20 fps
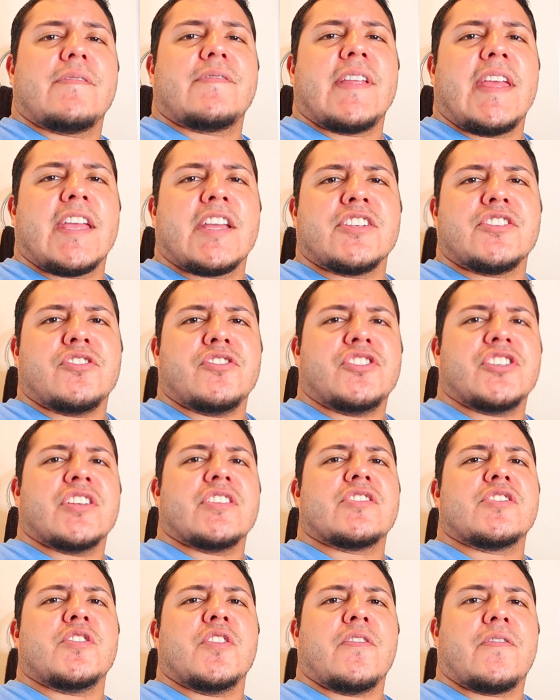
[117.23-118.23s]
I've taken
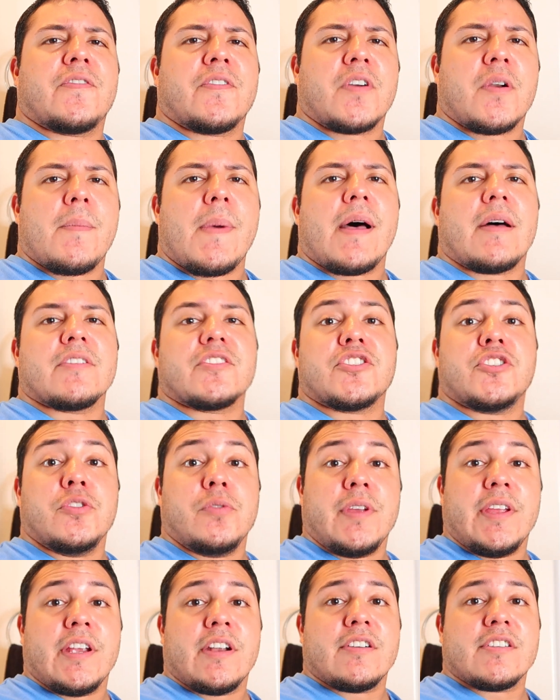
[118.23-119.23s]
jujitsu for about
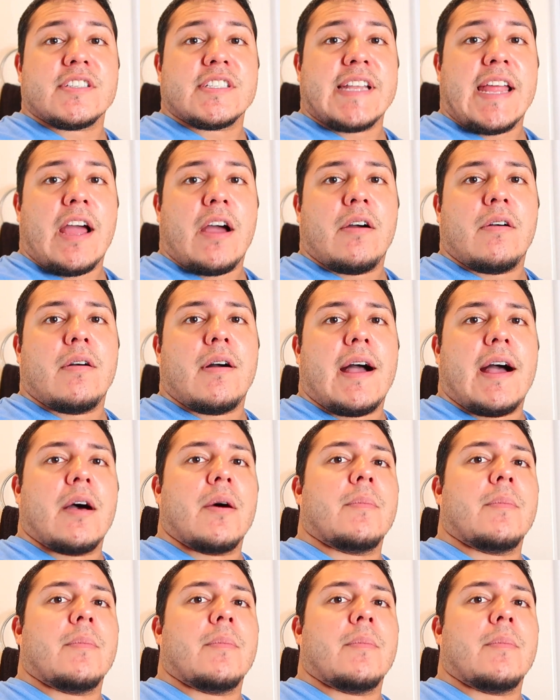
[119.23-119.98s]
two years now.